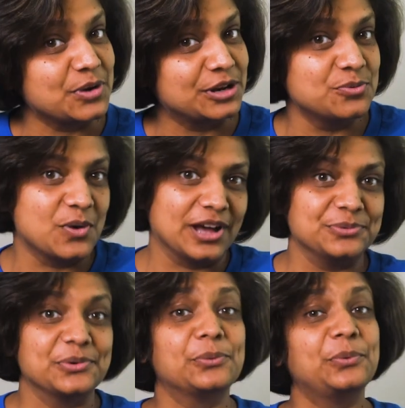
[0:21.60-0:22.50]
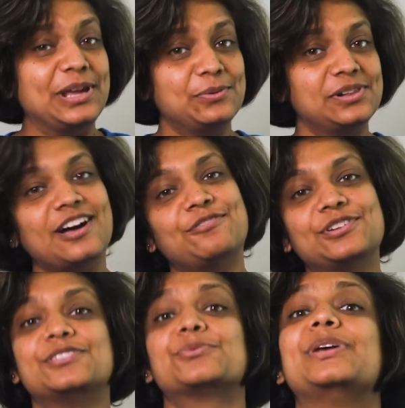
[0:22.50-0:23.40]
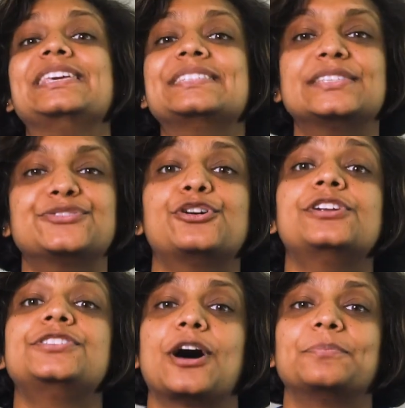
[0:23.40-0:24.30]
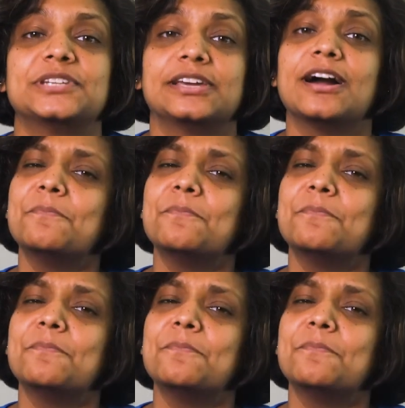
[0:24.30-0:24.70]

one oh one, where we will cover the reasons for adopting